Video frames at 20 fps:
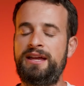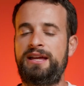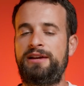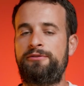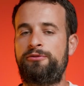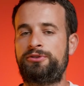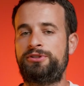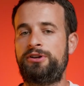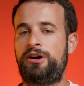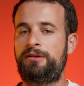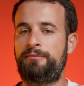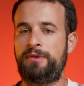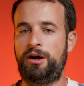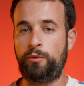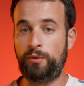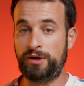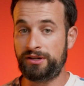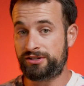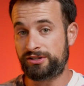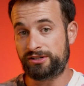If we're talking
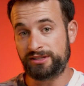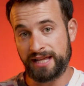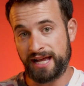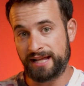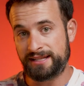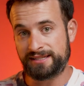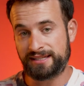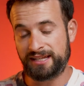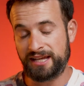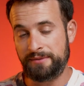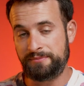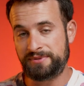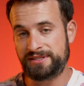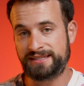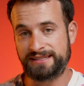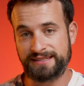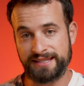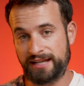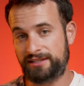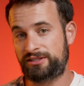about winter landscapes,
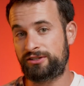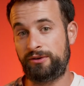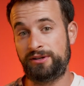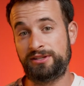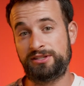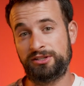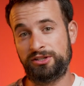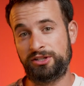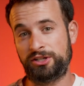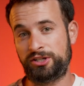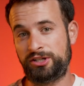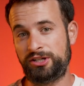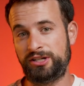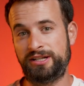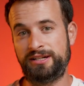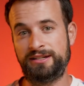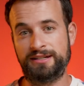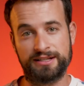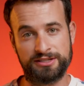that's going to look good.